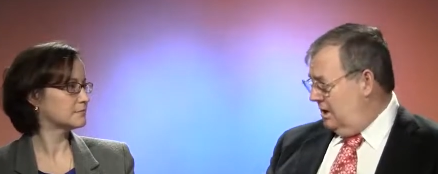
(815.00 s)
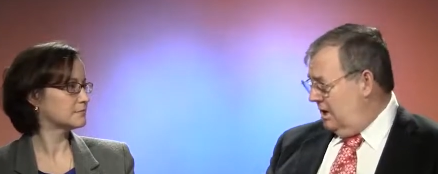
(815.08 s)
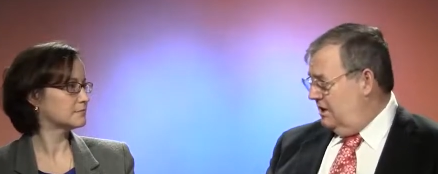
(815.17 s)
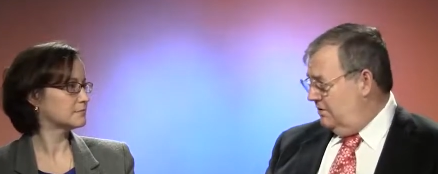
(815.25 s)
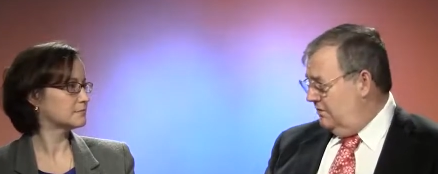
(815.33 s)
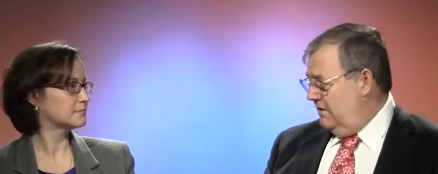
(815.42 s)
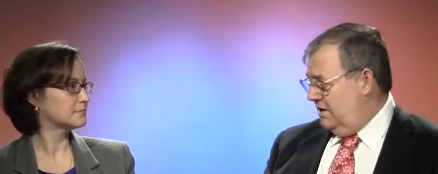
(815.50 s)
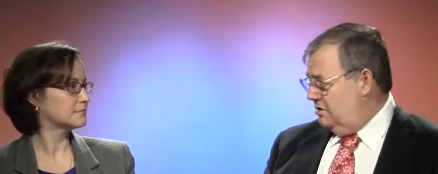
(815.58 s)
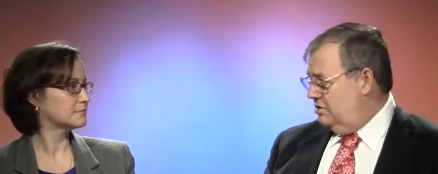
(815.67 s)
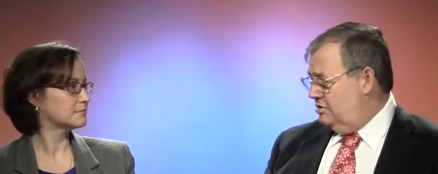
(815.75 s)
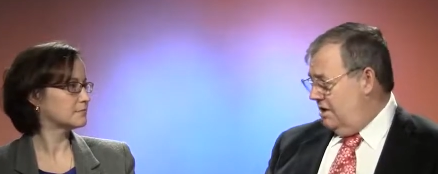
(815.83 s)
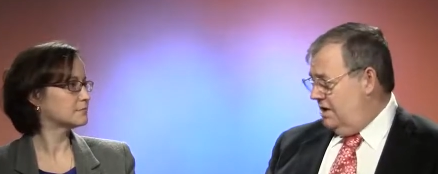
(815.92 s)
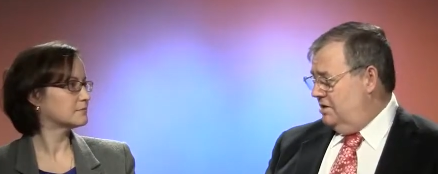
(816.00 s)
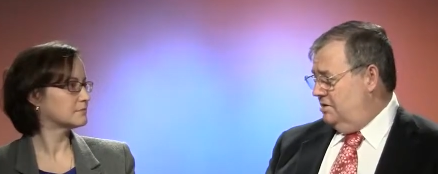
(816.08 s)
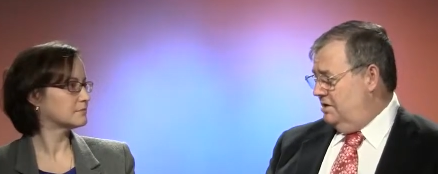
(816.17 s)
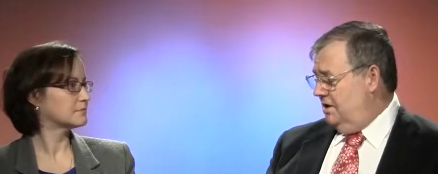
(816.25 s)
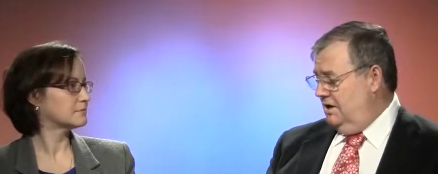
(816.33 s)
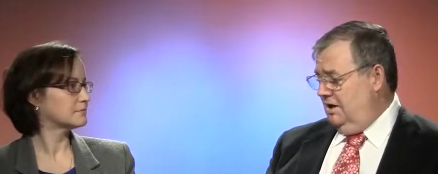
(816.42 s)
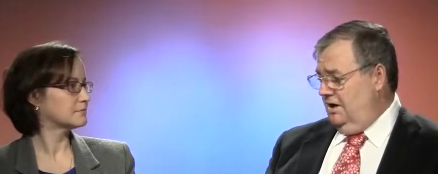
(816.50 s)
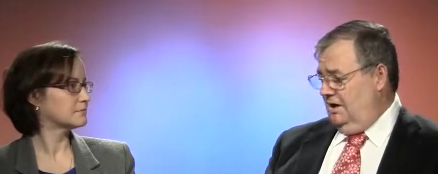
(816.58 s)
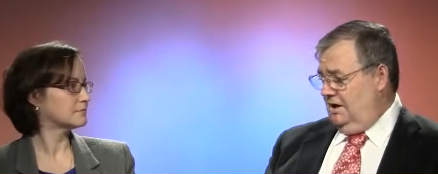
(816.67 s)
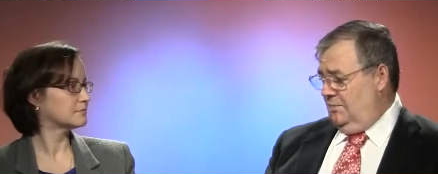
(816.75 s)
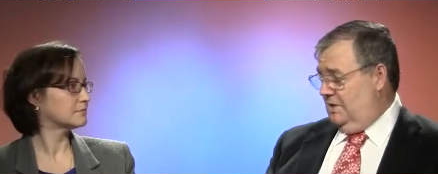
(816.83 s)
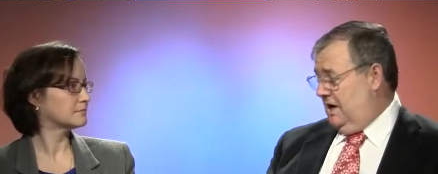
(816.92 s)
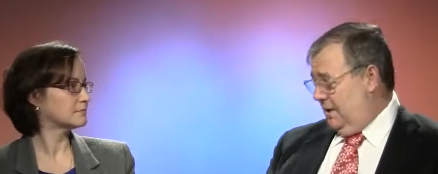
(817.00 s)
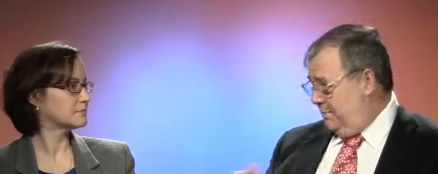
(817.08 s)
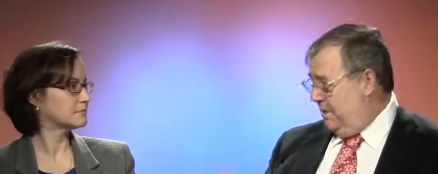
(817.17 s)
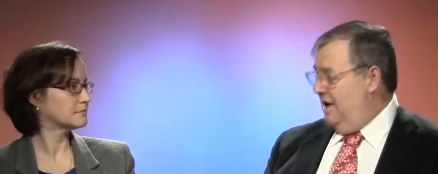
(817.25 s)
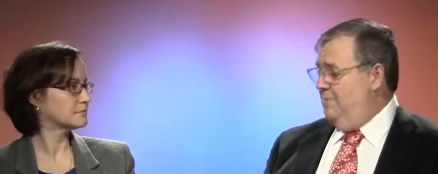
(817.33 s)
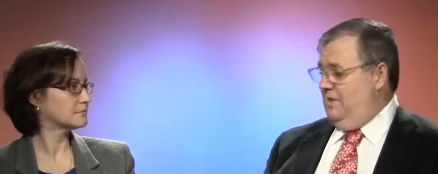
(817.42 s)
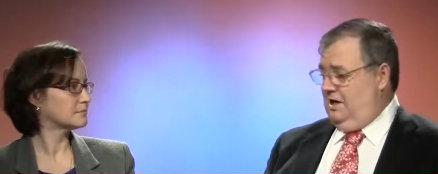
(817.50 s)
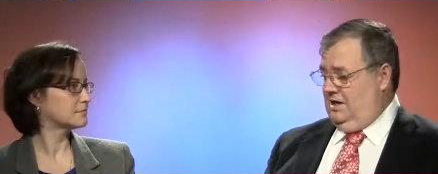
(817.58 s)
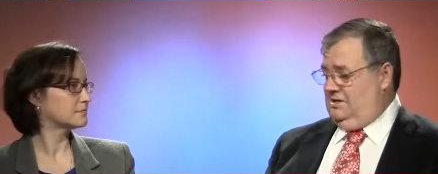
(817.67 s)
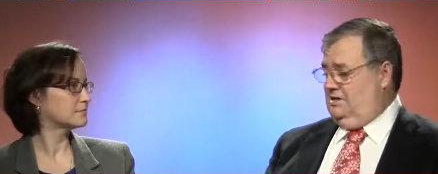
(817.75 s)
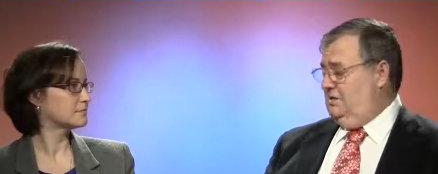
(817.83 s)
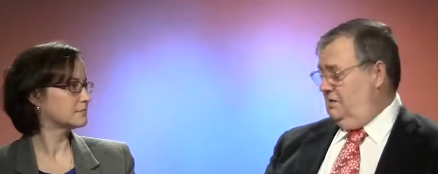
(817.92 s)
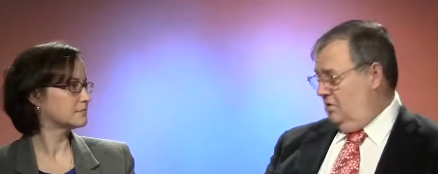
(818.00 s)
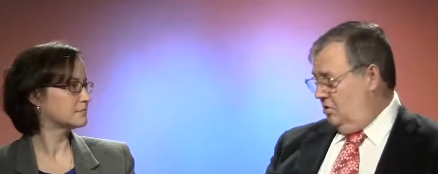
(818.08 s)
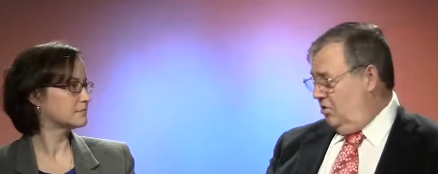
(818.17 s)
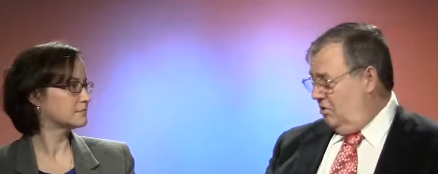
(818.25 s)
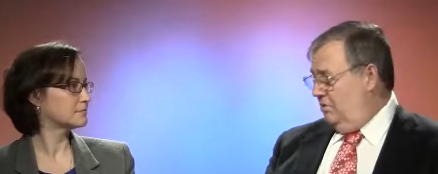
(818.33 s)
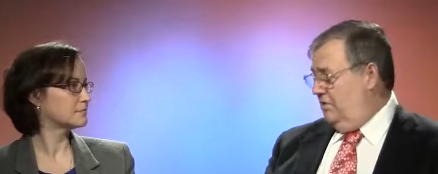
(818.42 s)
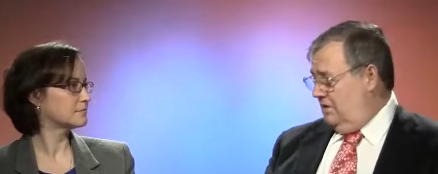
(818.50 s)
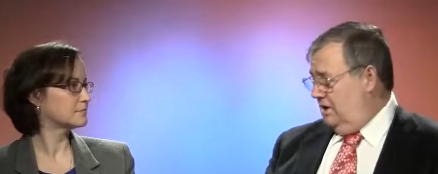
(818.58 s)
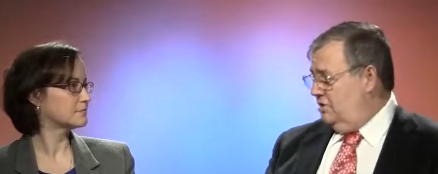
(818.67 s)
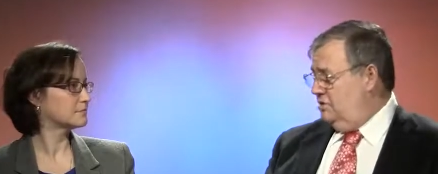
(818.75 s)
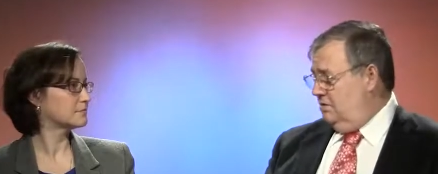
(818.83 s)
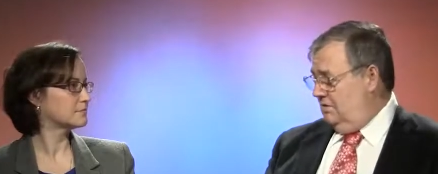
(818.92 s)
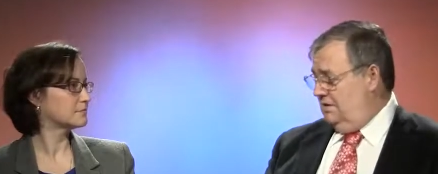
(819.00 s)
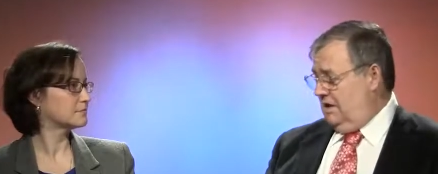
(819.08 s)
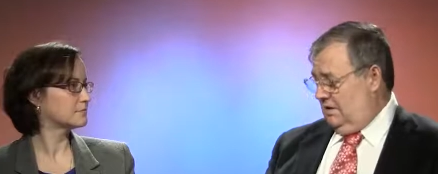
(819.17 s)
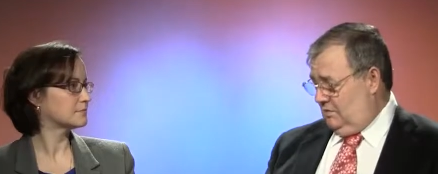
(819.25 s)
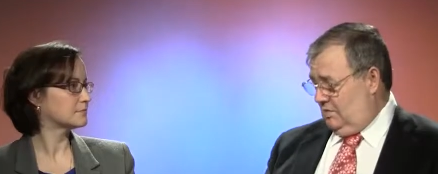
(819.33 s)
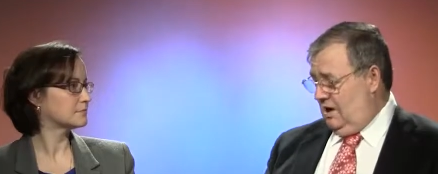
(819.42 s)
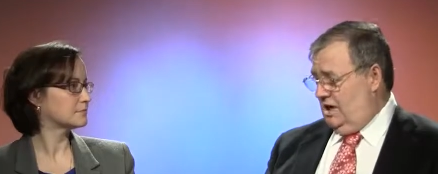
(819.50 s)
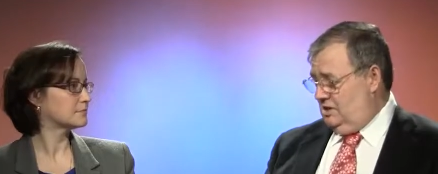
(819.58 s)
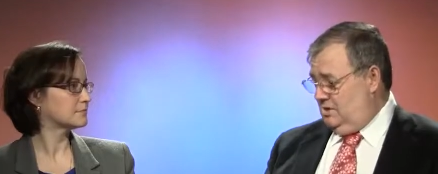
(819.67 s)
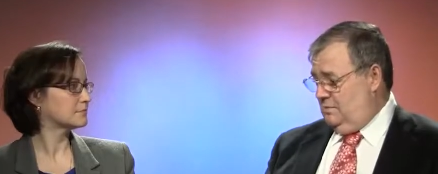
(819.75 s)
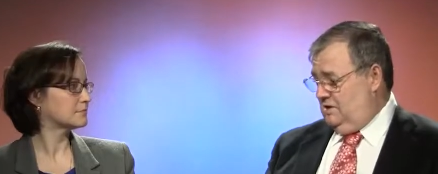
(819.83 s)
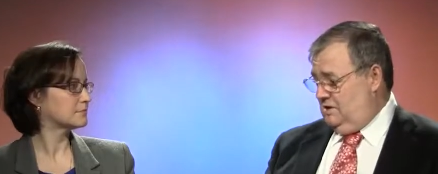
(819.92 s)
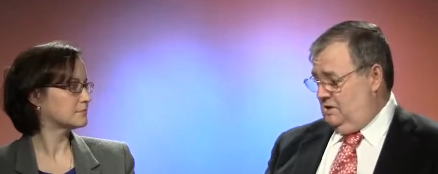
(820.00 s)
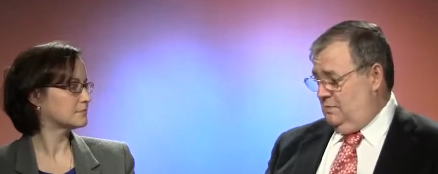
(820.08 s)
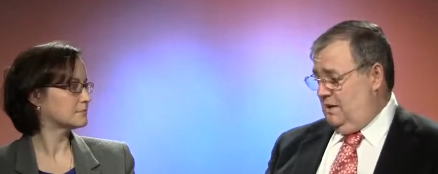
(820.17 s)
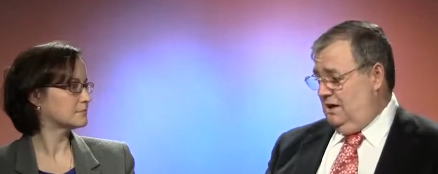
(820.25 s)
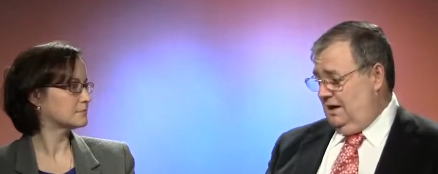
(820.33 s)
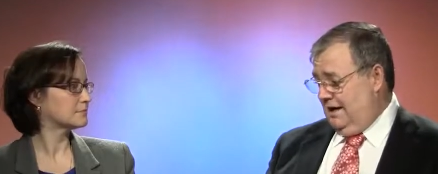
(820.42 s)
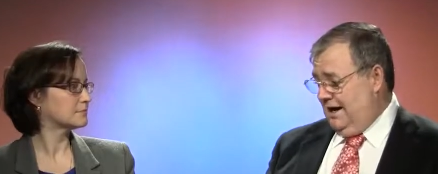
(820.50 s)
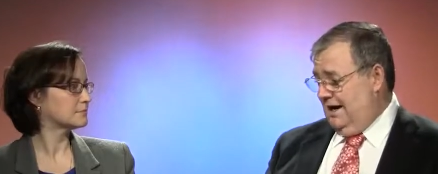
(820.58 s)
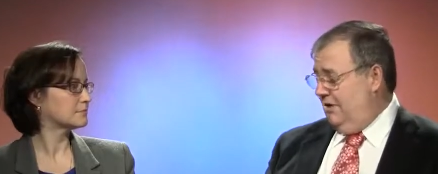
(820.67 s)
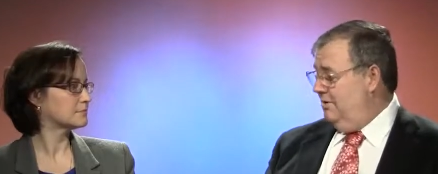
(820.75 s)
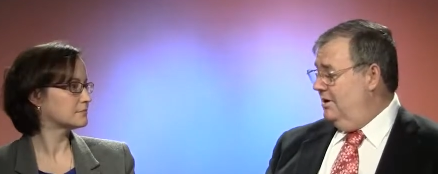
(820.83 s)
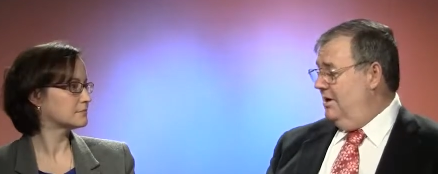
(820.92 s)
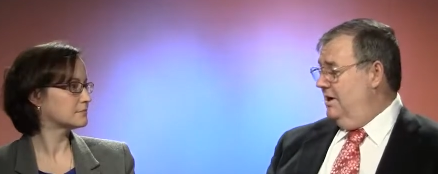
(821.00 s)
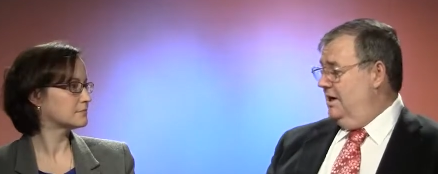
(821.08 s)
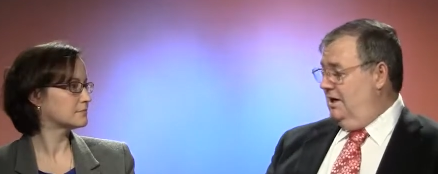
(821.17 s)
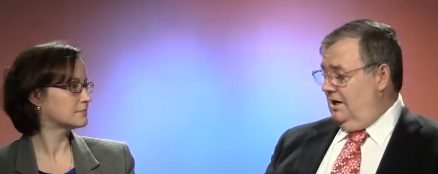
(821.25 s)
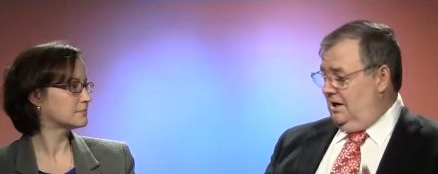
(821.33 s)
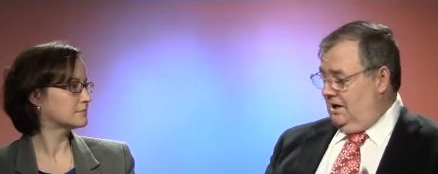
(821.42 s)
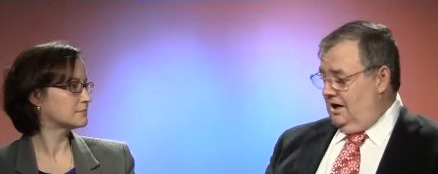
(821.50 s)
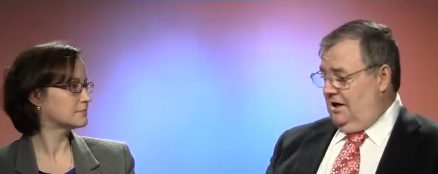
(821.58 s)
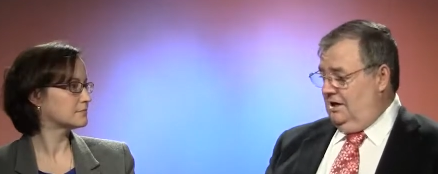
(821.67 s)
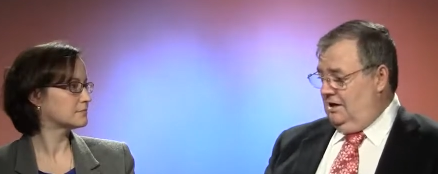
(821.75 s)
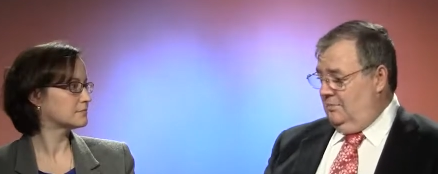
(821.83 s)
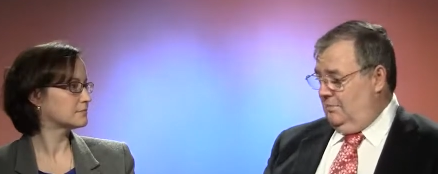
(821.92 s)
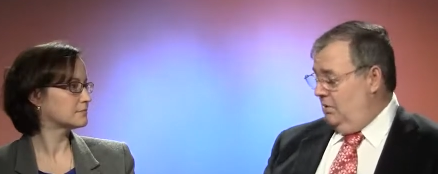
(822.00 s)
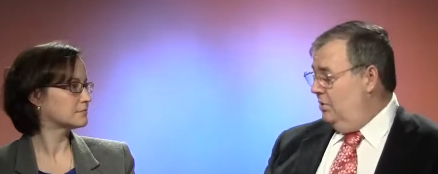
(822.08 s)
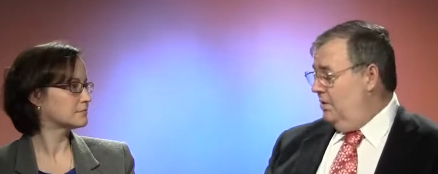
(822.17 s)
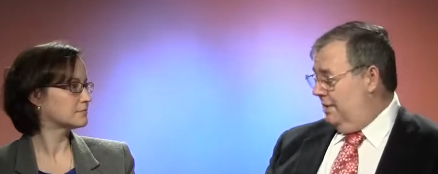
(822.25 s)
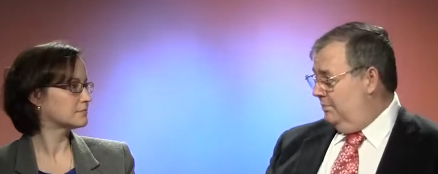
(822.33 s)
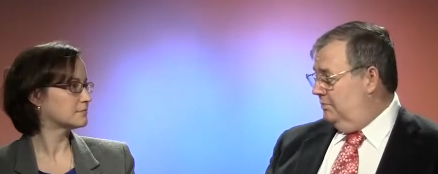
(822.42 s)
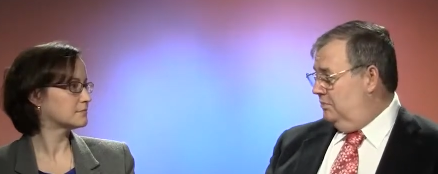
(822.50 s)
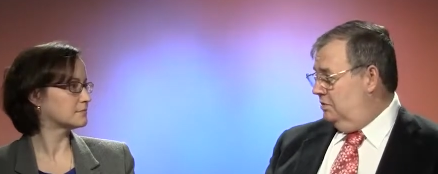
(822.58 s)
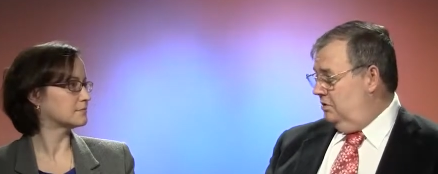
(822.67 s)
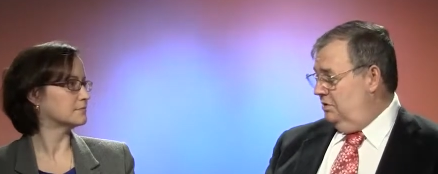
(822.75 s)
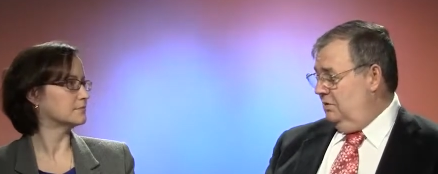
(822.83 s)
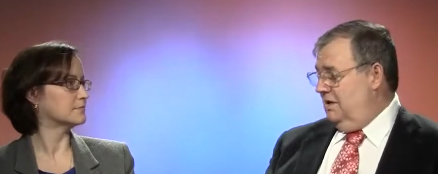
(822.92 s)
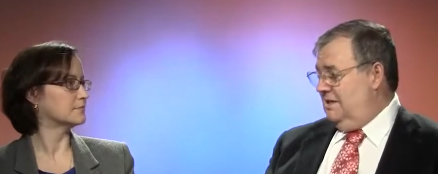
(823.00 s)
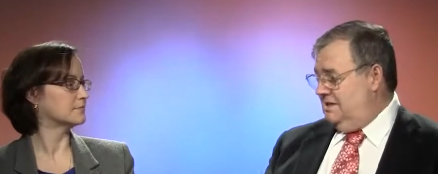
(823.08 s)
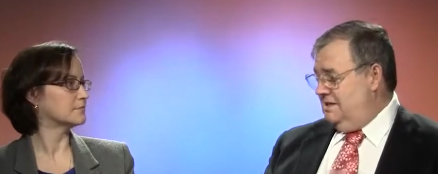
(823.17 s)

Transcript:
Speaker 1: in defence strategy. But our paper gets to the core of the issue in that we're actually participating now in the build up to, mm.